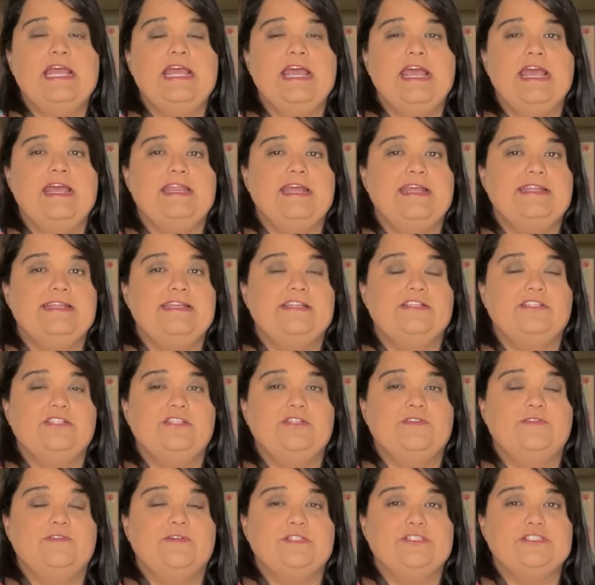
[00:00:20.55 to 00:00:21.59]
and I did
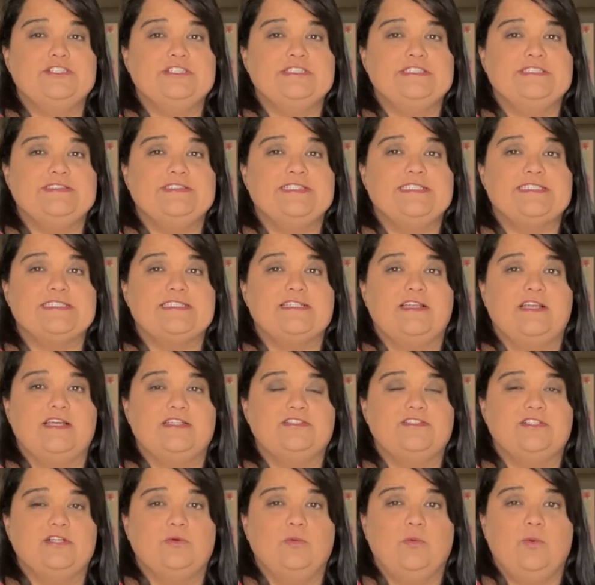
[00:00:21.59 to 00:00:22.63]
2 versions of the
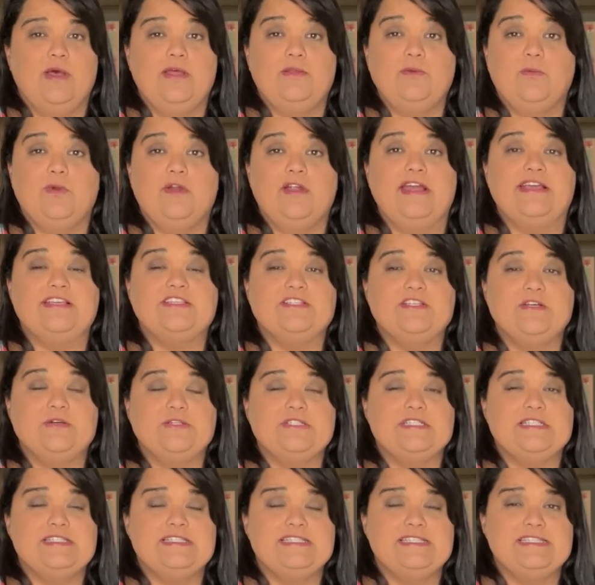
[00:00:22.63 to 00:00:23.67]
cilantro, one where I
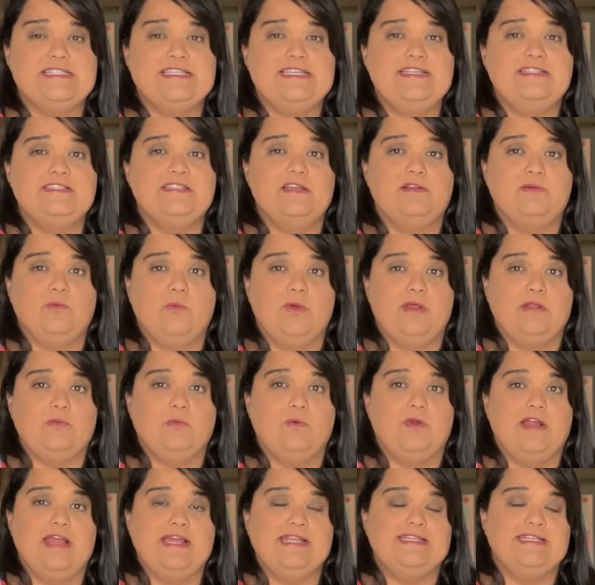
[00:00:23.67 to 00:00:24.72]
soaked the seeds and one
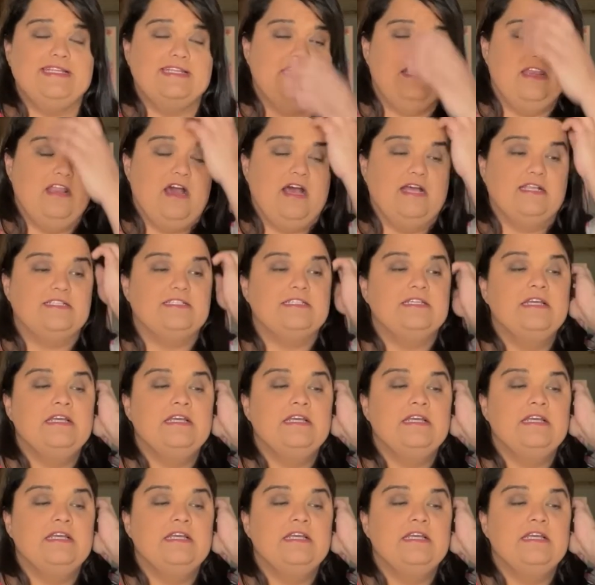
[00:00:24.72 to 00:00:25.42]
where I did not.